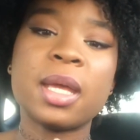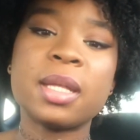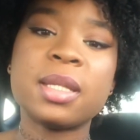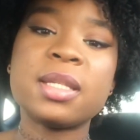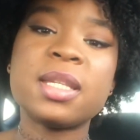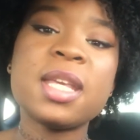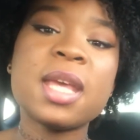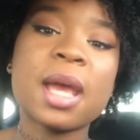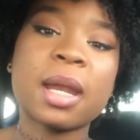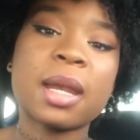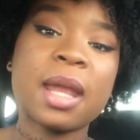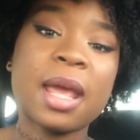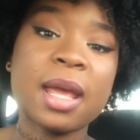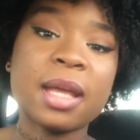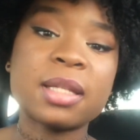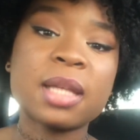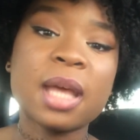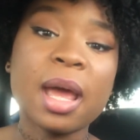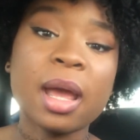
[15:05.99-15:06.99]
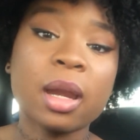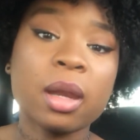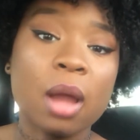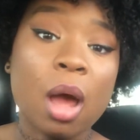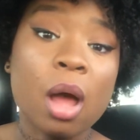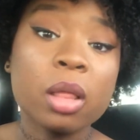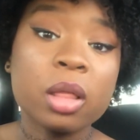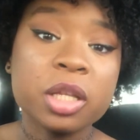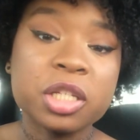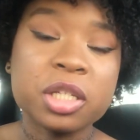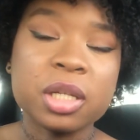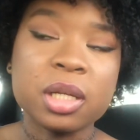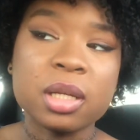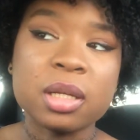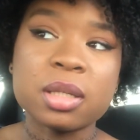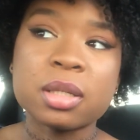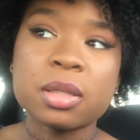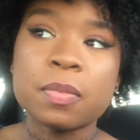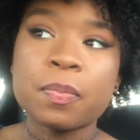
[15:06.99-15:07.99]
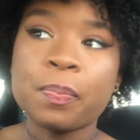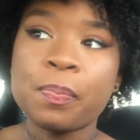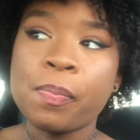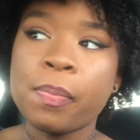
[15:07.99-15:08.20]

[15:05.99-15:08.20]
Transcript: DNA technologies,